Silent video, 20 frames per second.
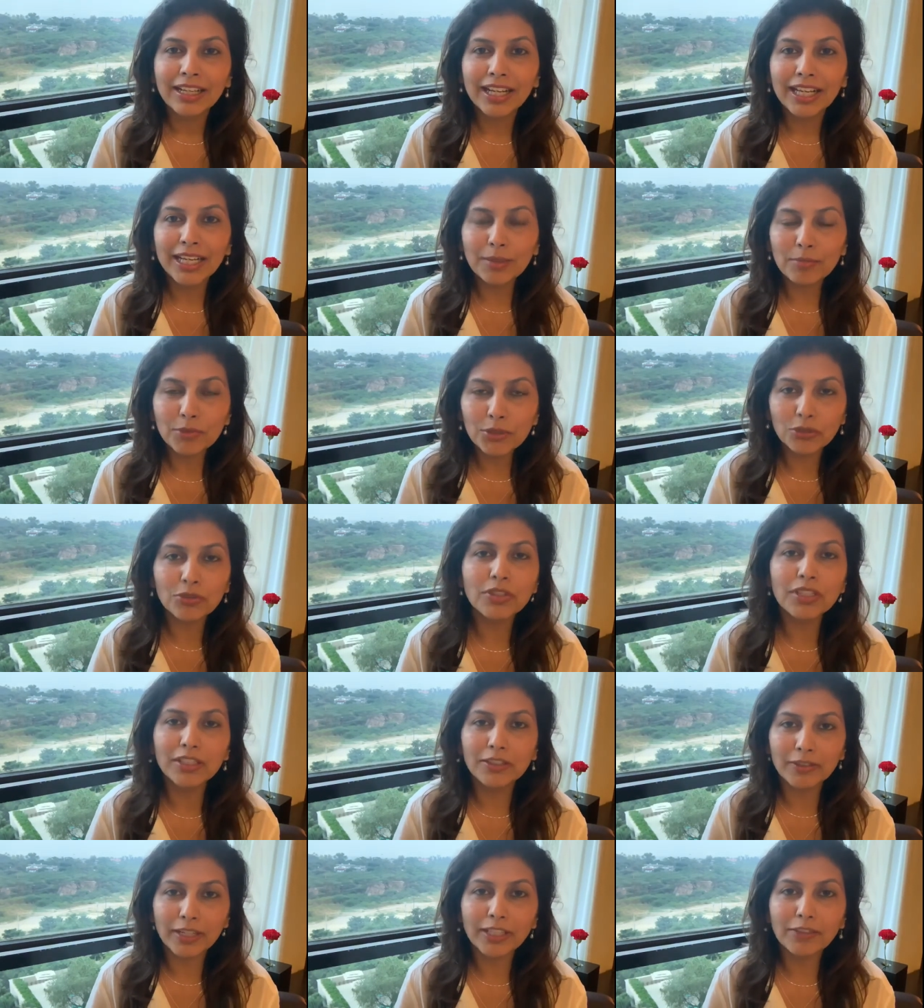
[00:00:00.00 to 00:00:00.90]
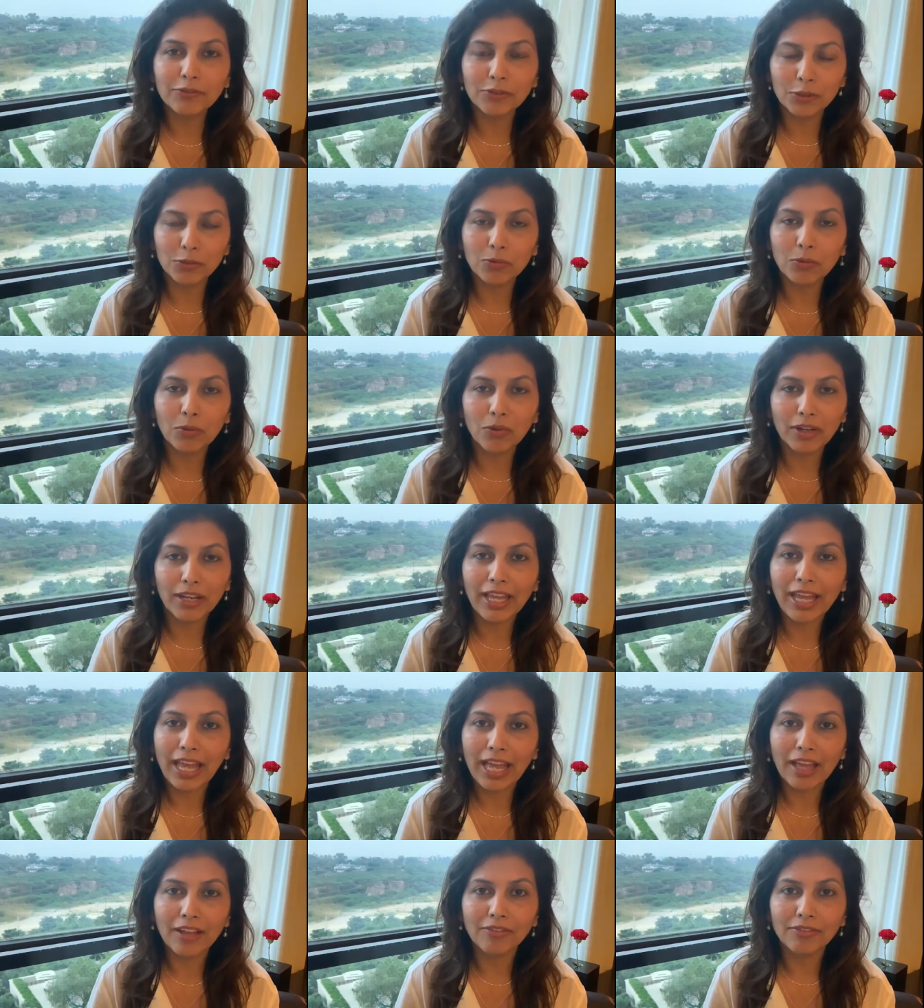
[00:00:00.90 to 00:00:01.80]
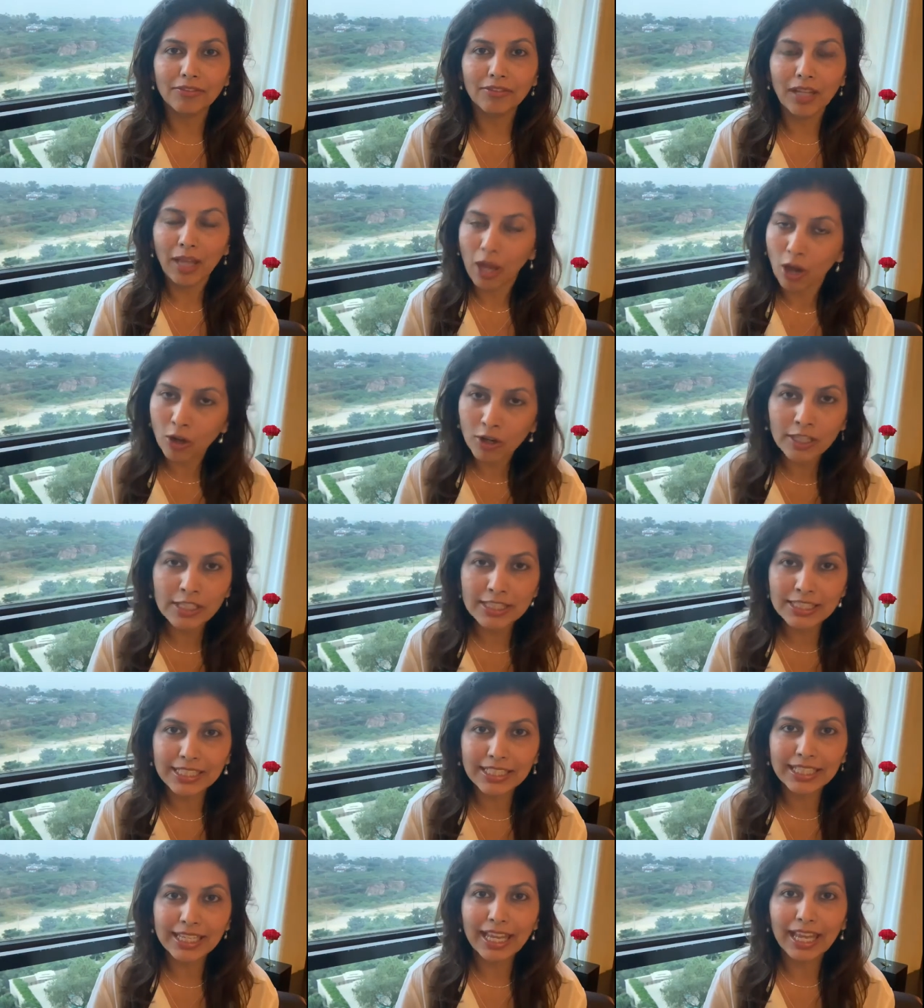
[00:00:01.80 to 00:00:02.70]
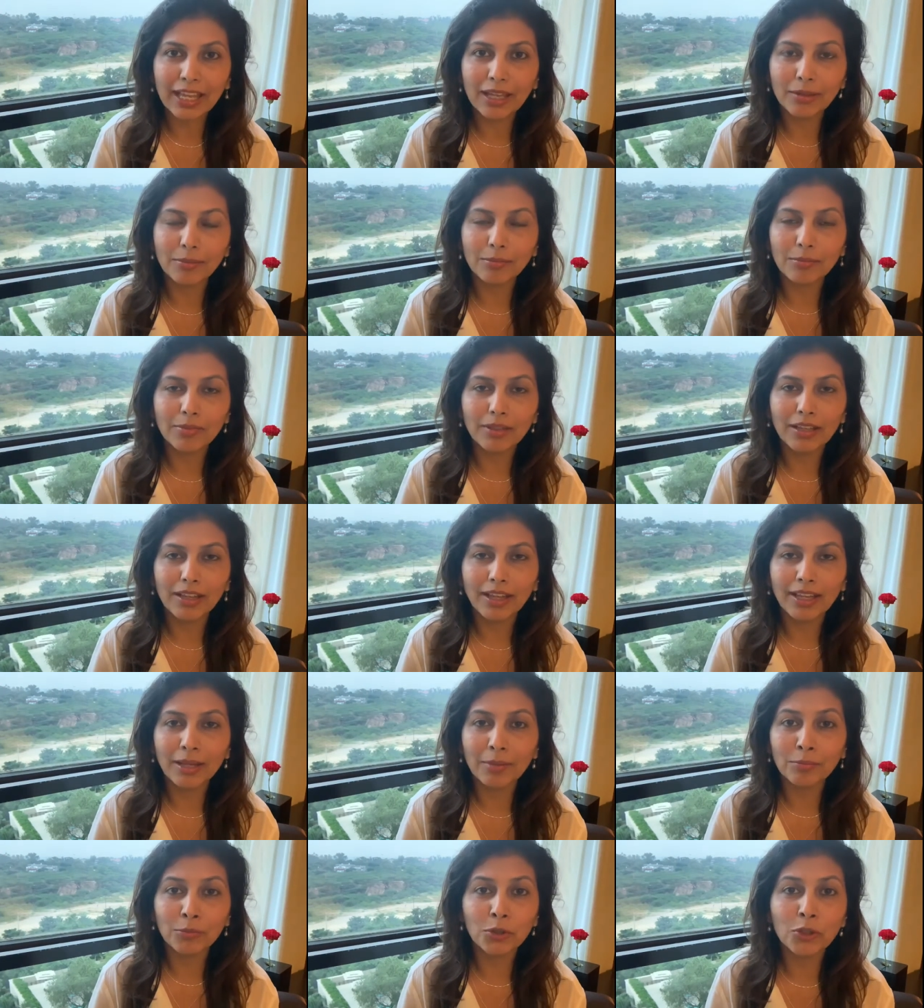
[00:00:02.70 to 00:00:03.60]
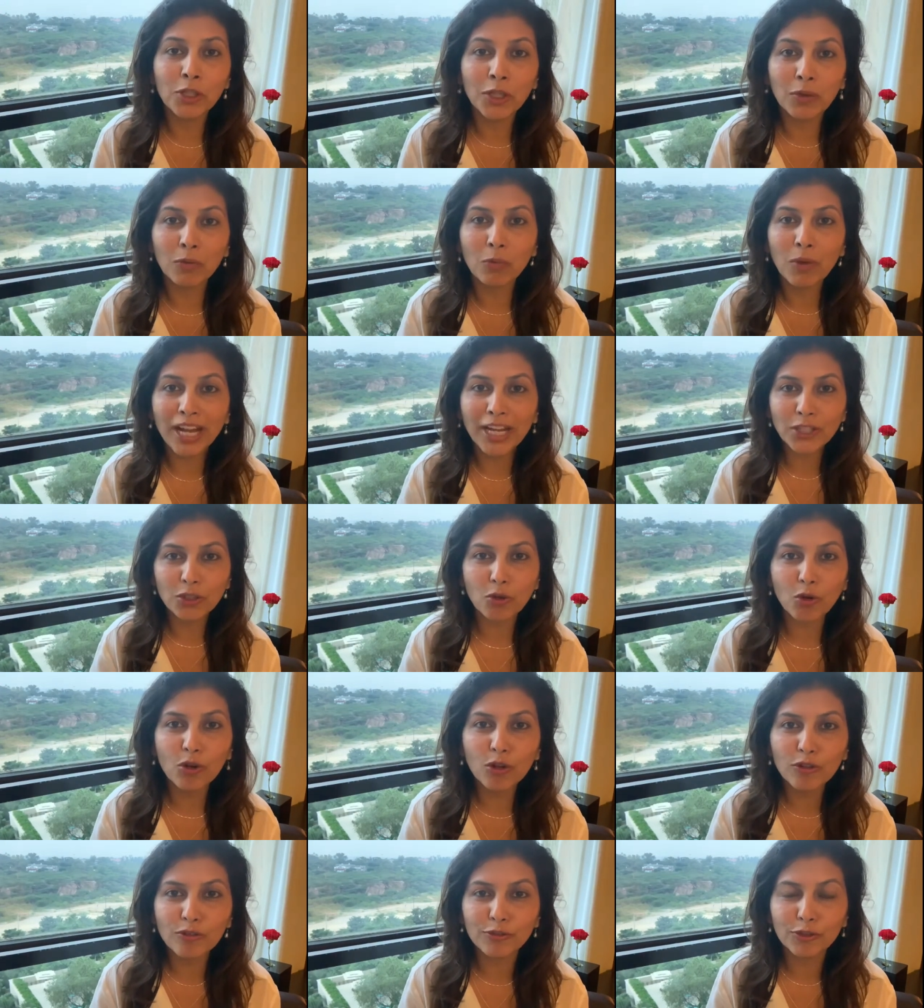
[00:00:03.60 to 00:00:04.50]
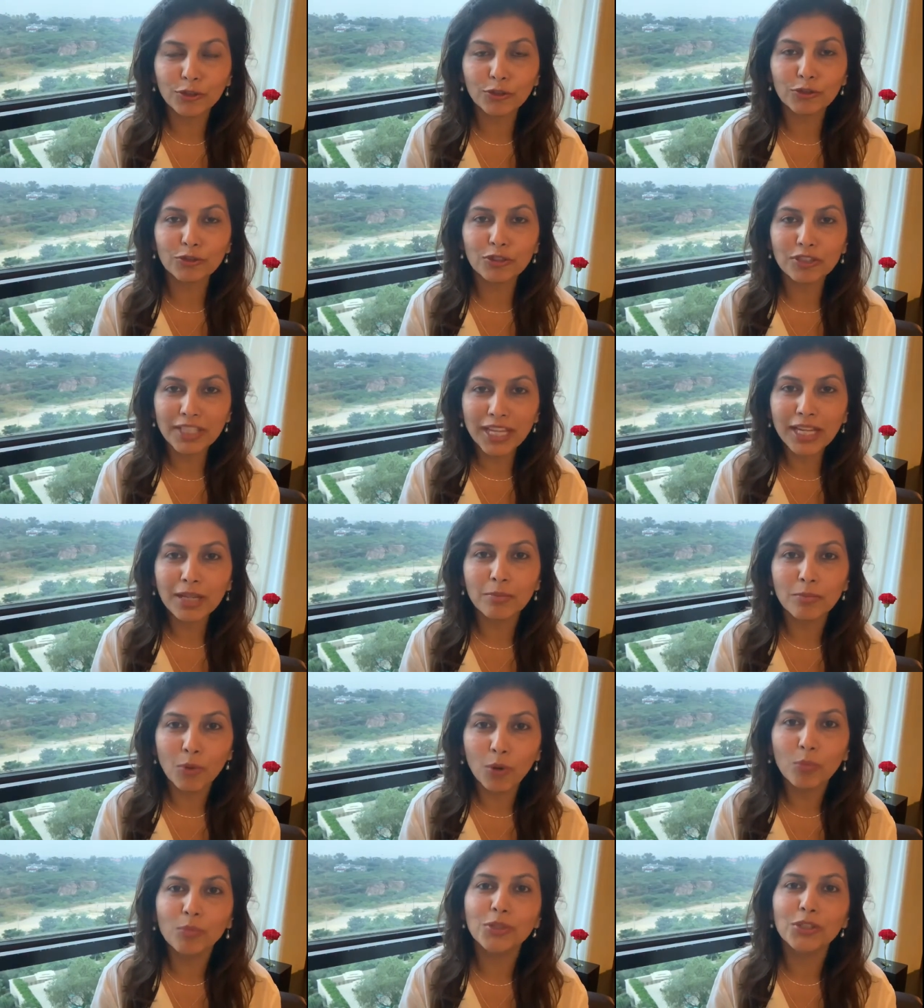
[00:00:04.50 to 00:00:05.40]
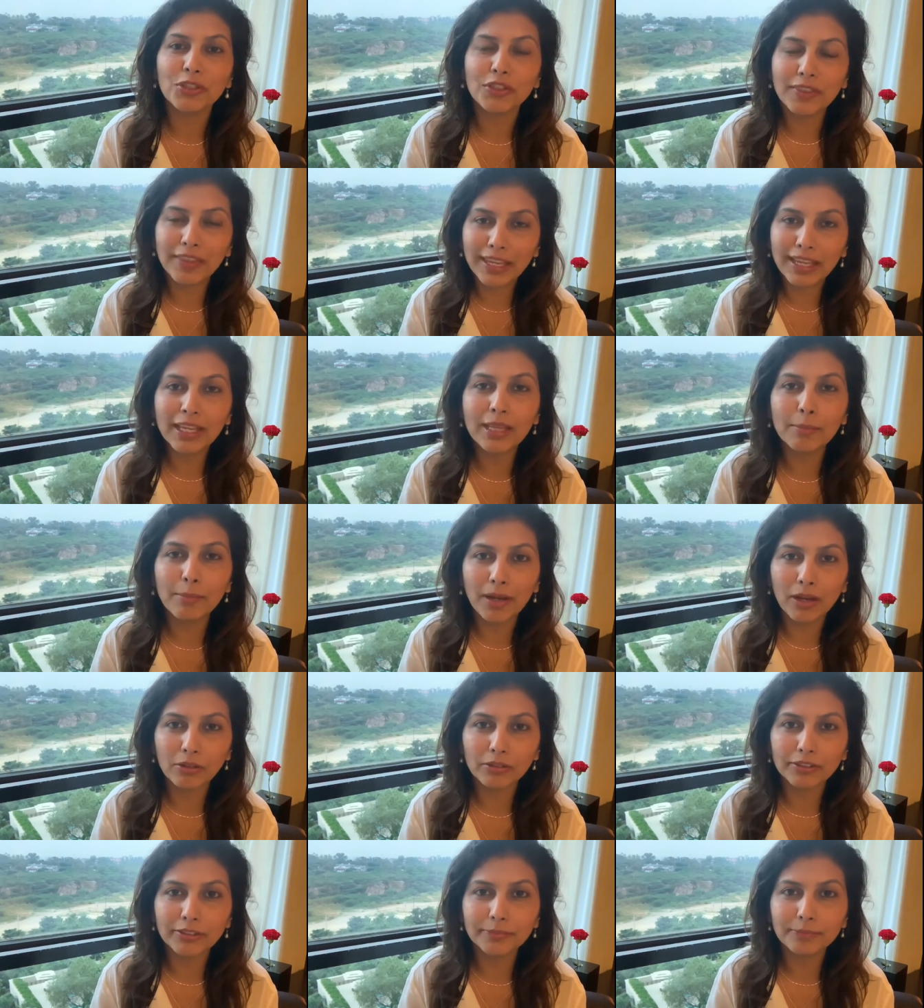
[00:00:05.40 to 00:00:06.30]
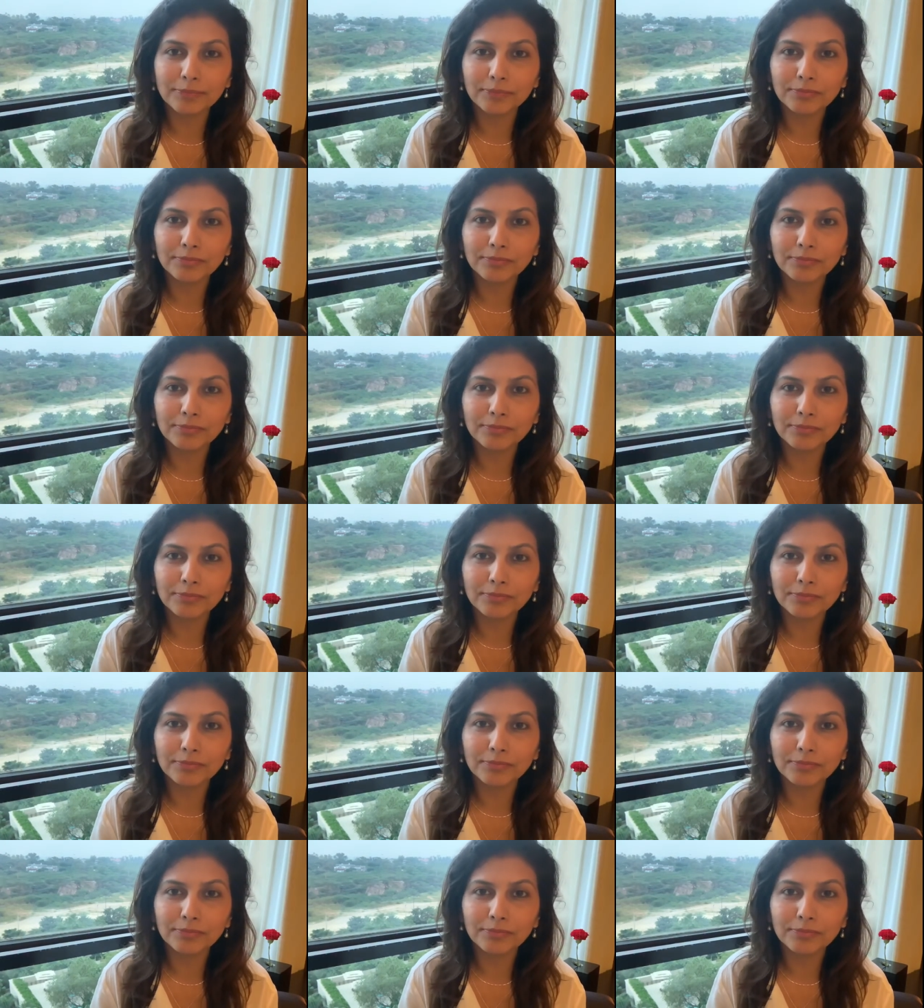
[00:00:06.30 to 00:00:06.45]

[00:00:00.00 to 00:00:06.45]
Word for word: And I'm truly grateful for what I have. I honestly am. And I'm going to invite all of you to take a moment to think about